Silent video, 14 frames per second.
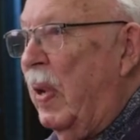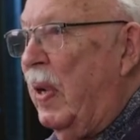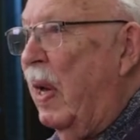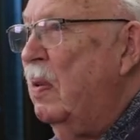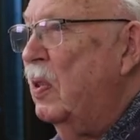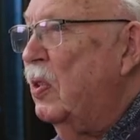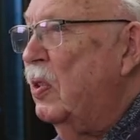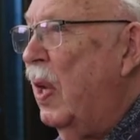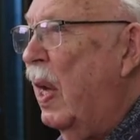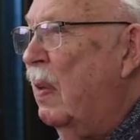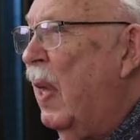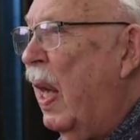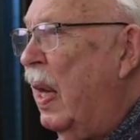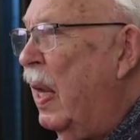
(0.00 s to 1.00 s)
But
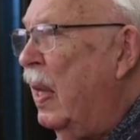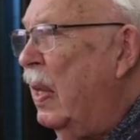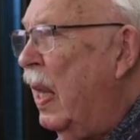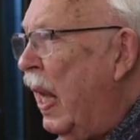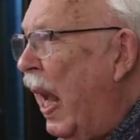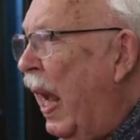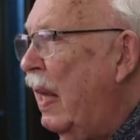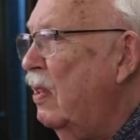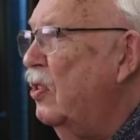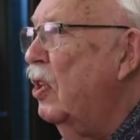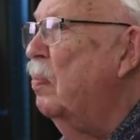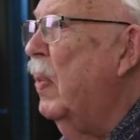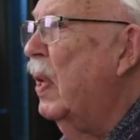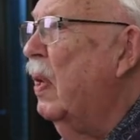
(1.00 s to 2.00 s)
understand that in the
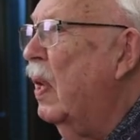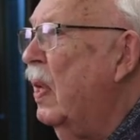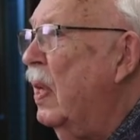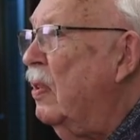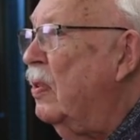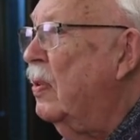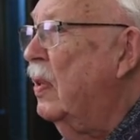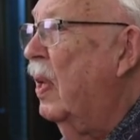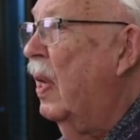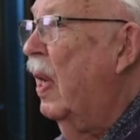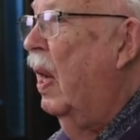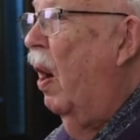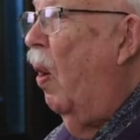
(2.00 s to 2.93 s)
ancient Middle East,